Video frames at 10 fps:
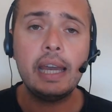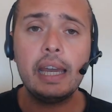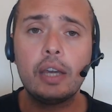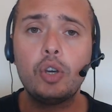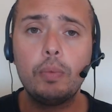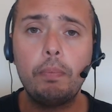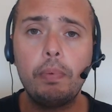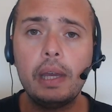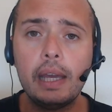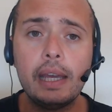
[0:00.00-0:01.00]
It could
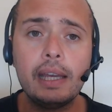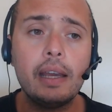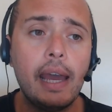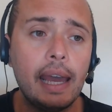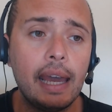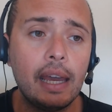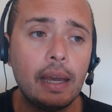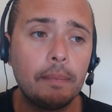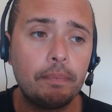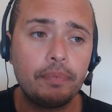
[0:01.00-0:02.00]
be
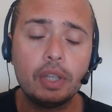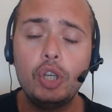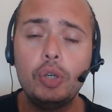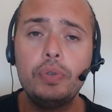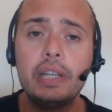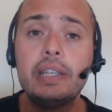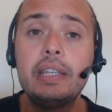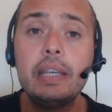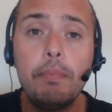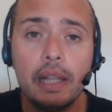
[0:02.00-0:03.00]
uh, using
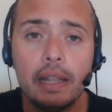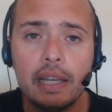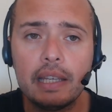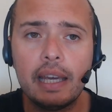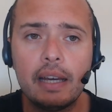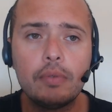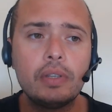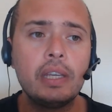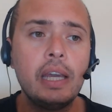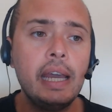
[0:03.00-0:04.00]
sibling discounts.